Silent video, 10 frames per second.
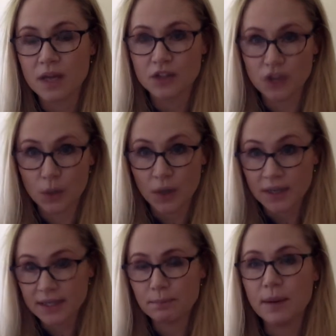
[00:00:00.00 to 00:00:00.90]
So
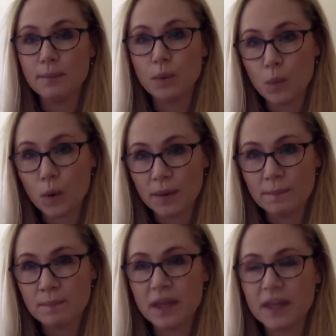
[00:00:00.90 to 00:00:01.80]
tip number
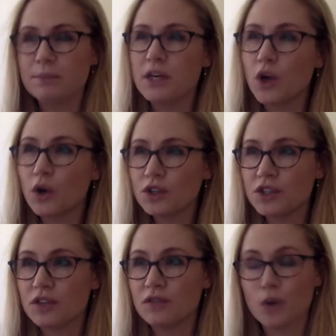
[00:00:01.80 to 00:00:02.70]
1 is be conscious
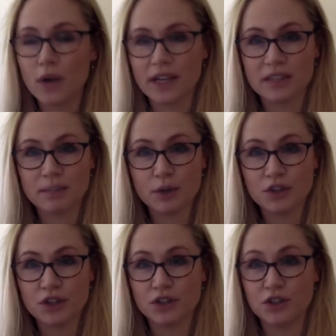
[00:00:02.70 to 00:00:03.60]
of your
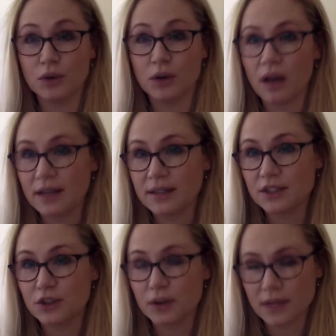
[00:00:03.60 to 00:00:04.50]
exposure to light
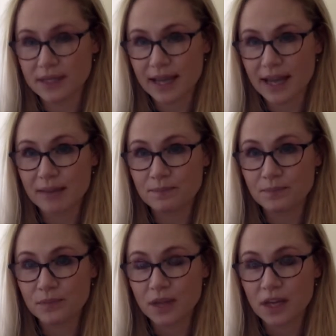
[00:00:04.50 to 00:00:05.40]
during the day.
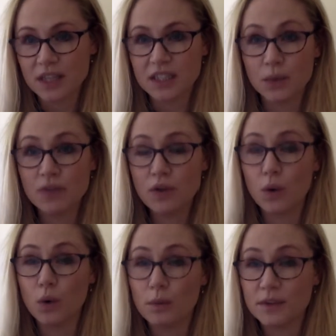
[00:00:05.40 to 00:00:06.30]
So one of the
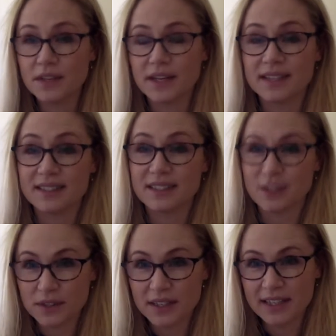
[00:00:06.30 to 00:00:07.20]
hormones that is
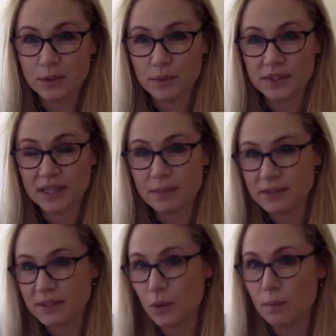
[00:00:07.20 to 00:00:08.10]
associated with sleep
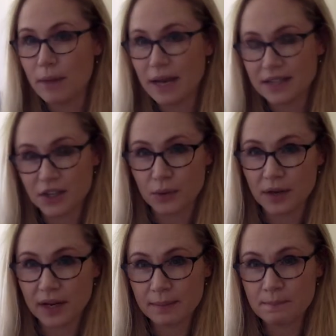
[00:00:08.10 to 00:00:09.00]
is called
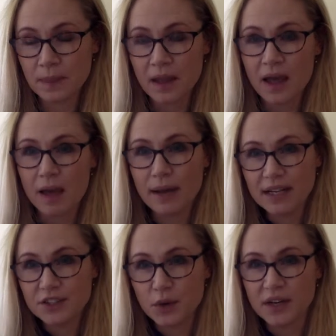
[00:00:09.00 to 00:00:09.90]
melatonin. And
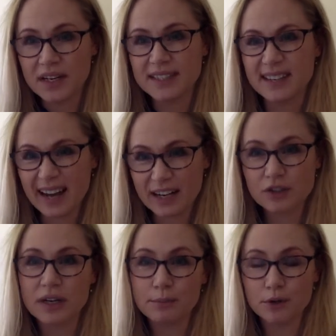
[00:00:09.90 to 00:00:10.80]
melatonin is
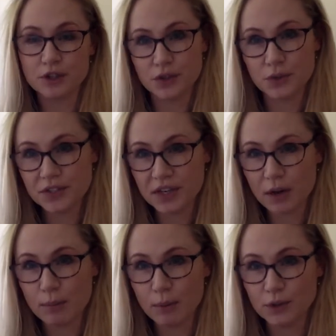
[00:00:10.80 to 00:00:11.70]
naturally produced in
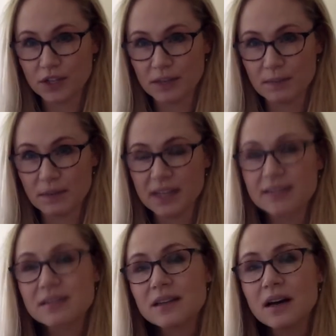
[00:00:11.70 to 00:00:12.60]
our body, and it
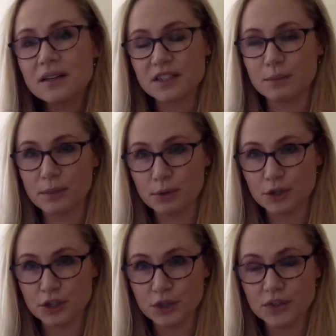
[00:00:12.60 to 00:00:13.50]
starts to be
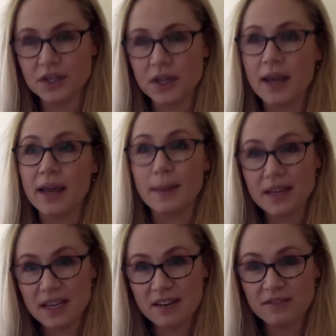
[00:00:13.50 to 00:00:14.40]
produced in
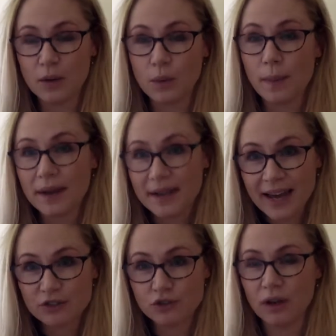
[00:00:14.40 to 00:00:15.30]
the evening when the
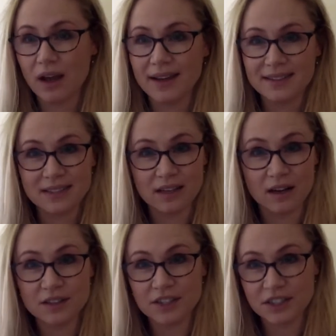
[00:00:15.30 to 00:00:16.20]
natural light
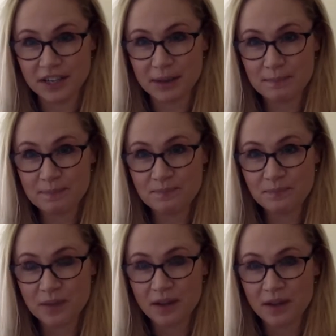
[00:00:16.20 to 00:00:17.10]
starts to dim.
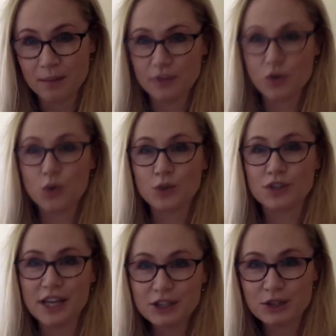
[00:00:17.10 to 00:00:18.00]
But of course
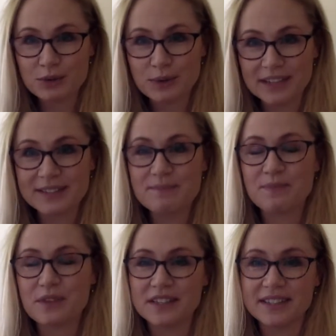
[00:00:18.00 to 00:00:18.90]
the issue is
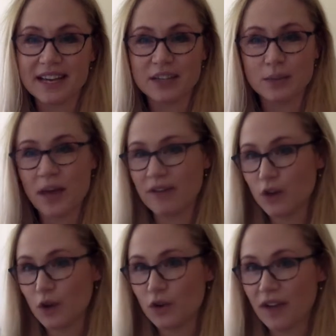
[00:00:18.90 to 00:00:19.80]
these days we have a
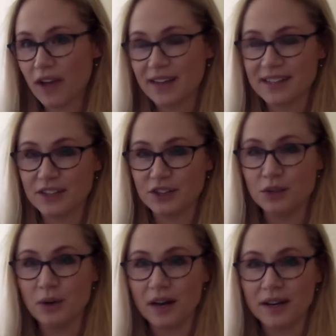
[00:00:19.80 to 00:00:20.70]
lot of access
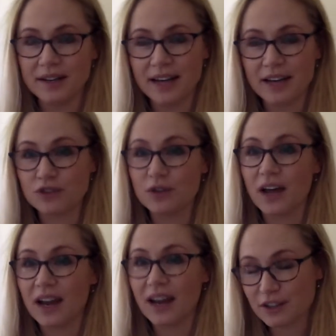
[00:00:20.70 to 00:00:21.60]
to unnatural
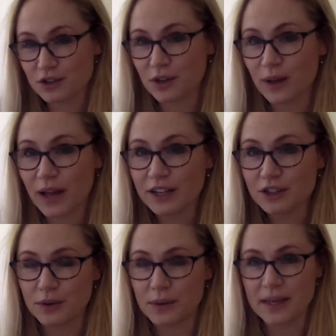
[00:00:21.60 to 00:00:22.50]
electrical light
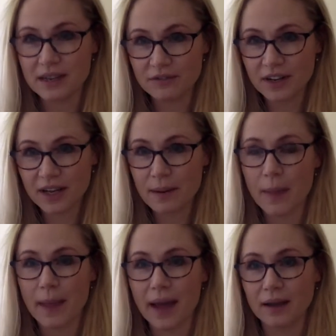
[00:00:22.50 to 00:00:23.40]
during the evening,
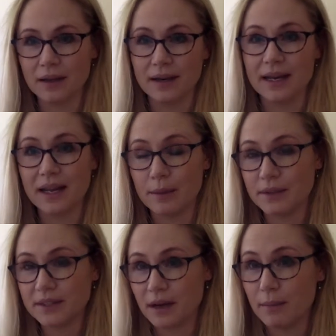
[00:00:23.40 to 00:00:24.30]
and that can
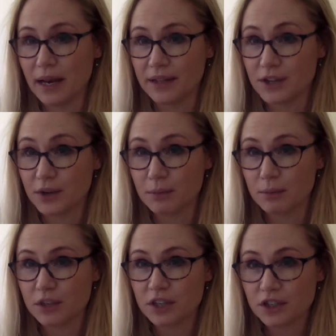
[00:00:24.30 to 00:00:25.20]
inhibit our melatonin
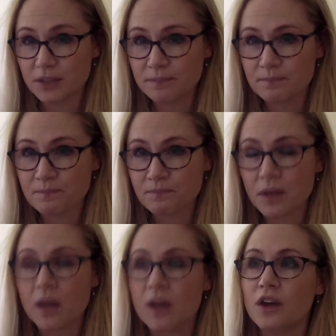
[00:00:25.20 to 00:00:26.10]
production.
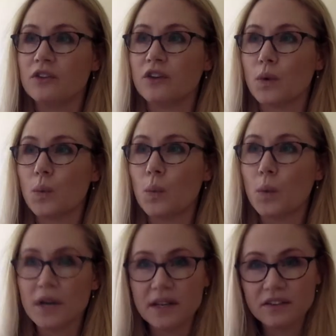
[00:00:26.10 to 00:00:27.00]
So
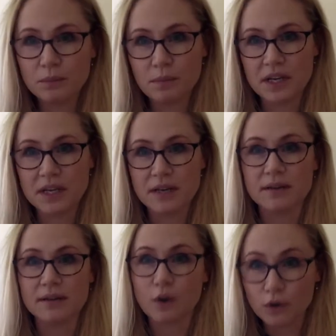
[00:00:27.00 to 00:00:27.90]
we need to be
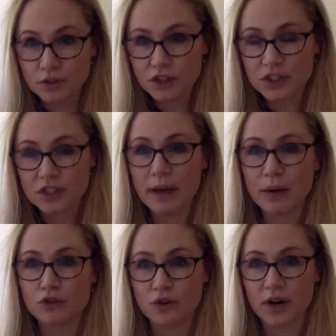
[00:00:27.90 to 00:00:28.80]
conscious
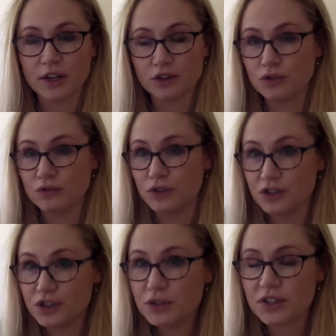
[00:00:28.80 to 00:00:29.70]
about trying to
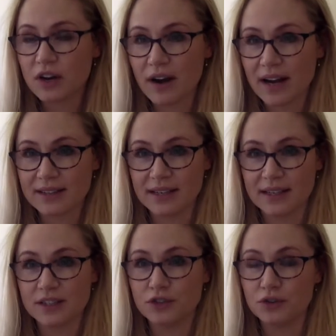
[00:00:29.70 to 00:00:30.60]
reduce our
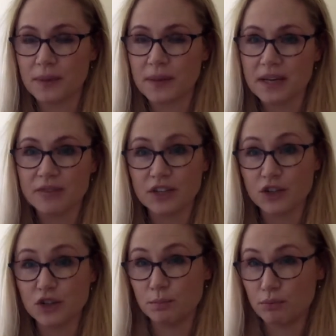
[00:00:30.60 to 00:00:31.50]
access during the evening
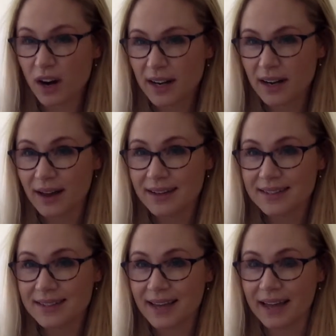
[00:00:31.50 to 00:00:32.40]
to bright
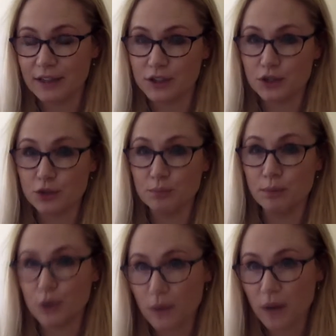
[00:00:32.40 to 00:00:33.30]
light and to
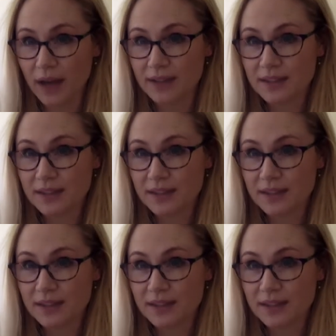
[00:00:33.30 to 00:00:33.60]
blue light.